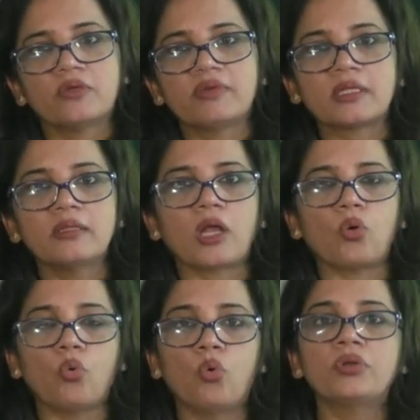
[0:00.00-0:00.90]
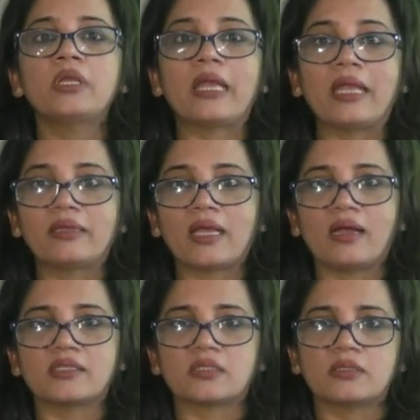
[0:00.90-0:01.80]
within their own
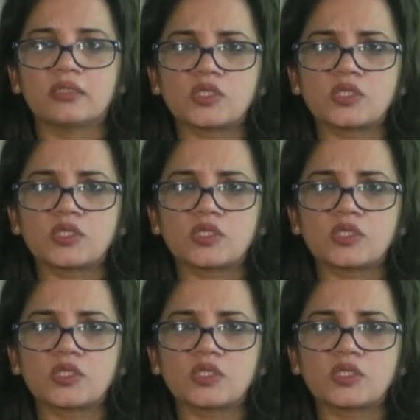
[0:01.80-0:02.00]
areas,